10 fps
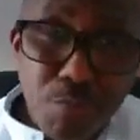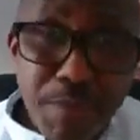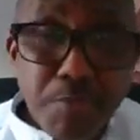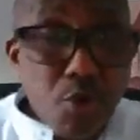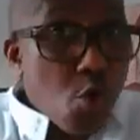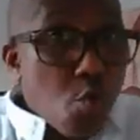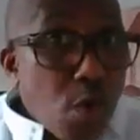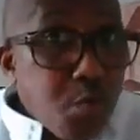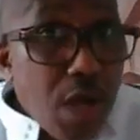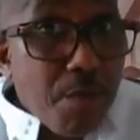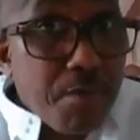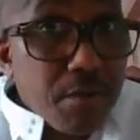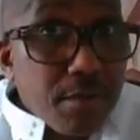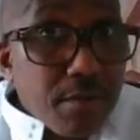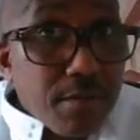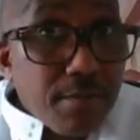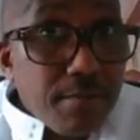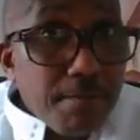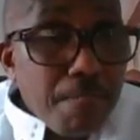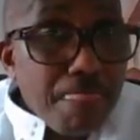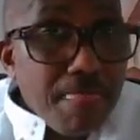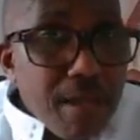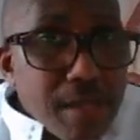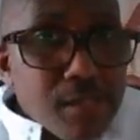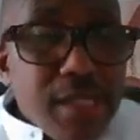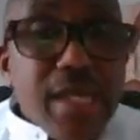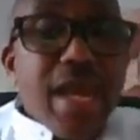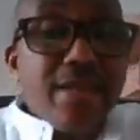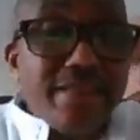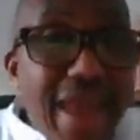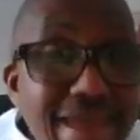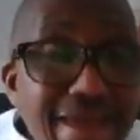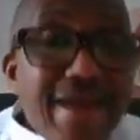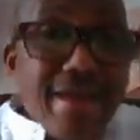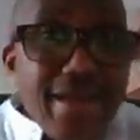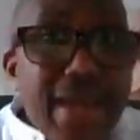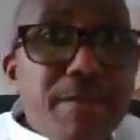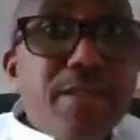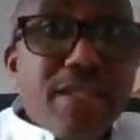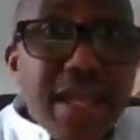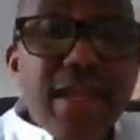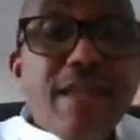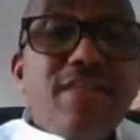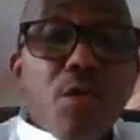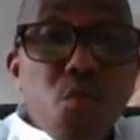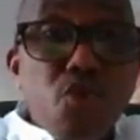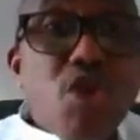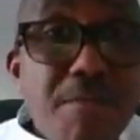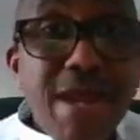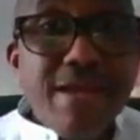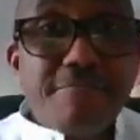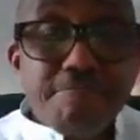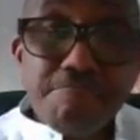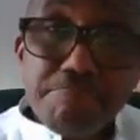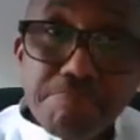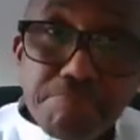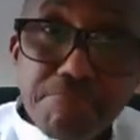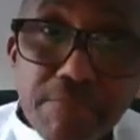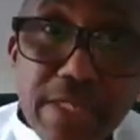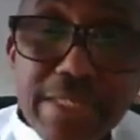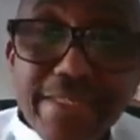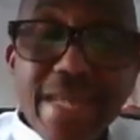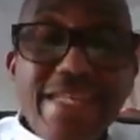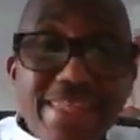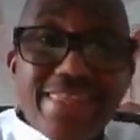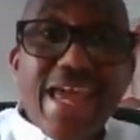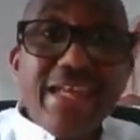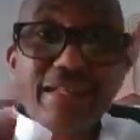2 people, what will happen? The entire TRRC was undermined. Then the state